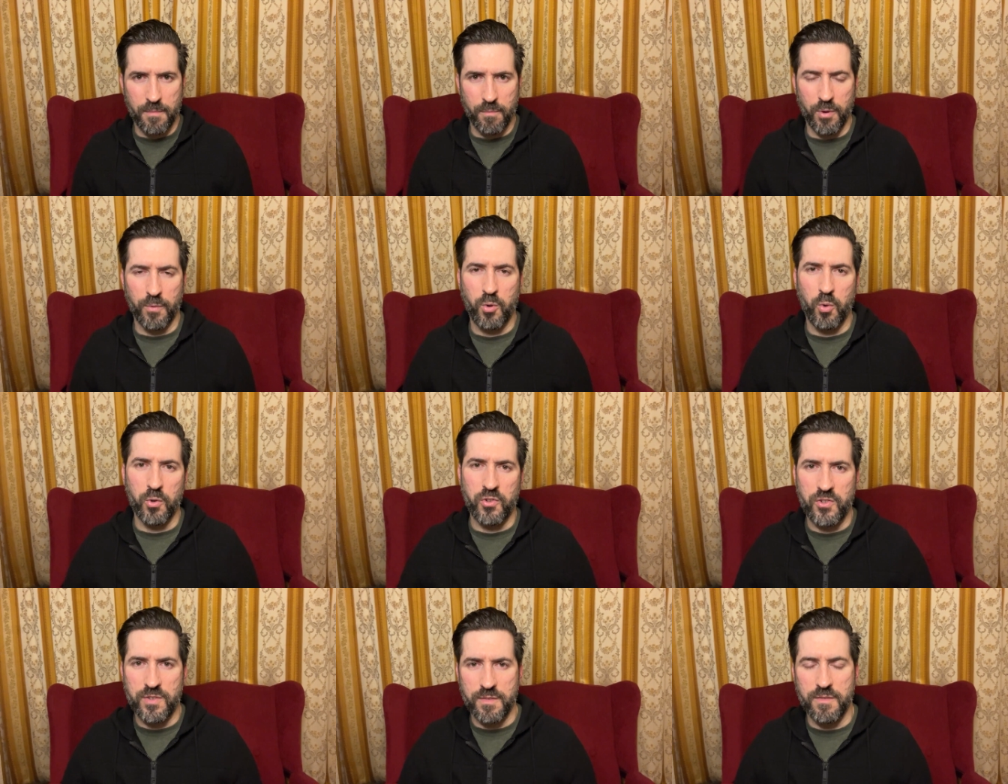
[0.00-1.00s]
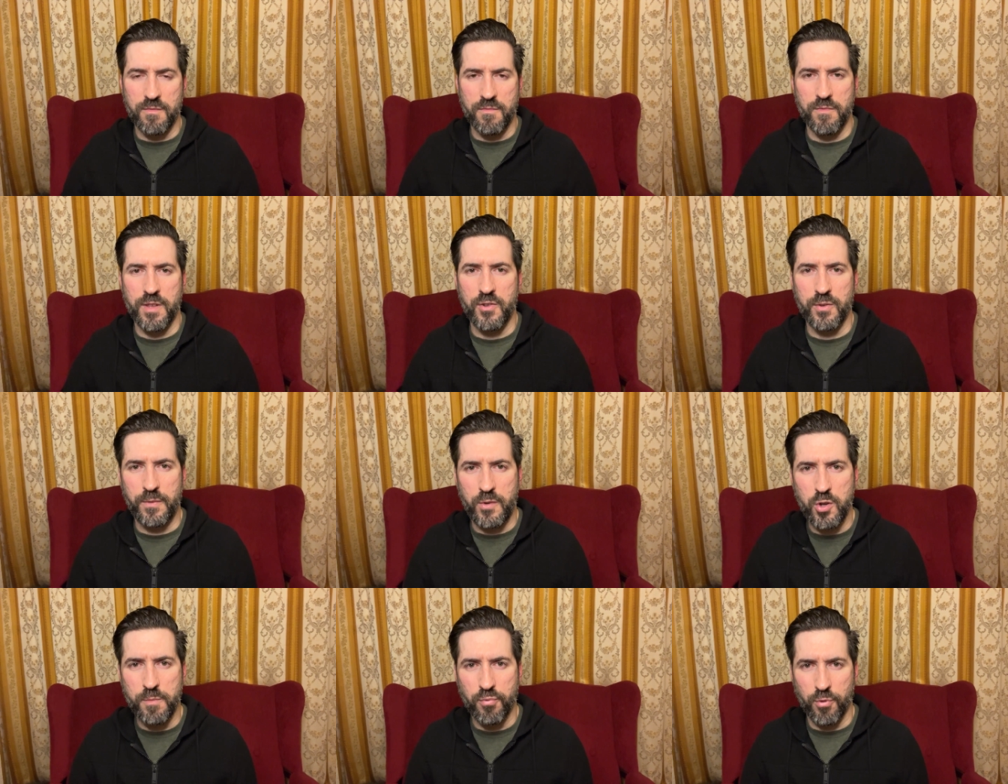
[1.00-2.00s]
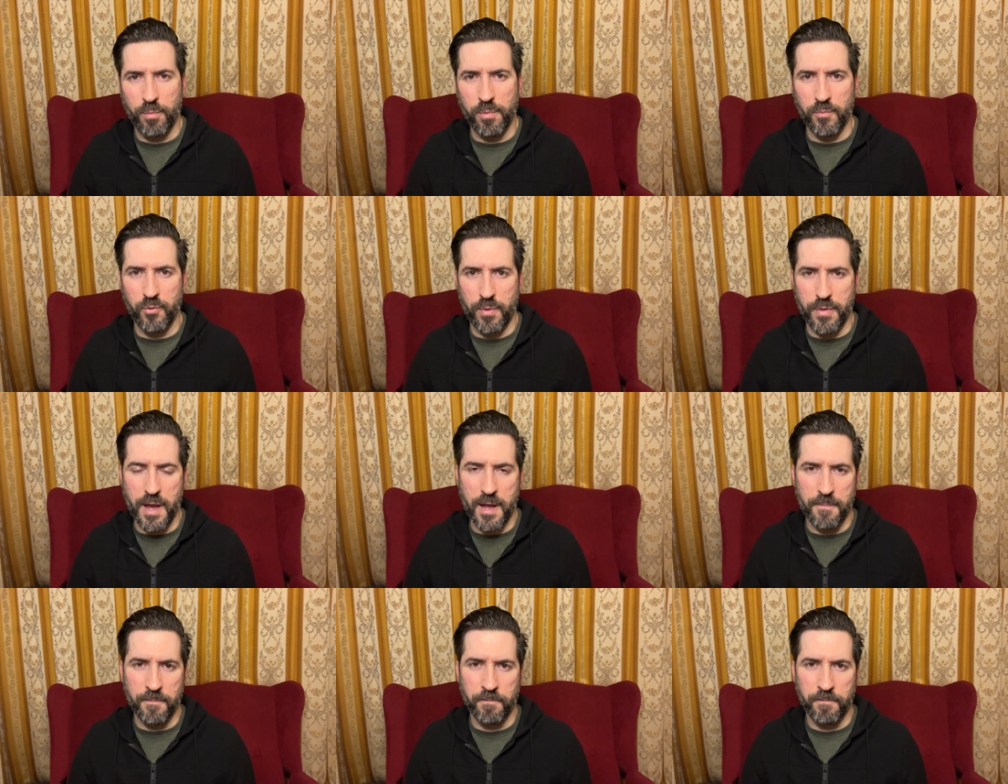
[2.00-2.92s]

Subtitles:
But of course, there's a few problems with that.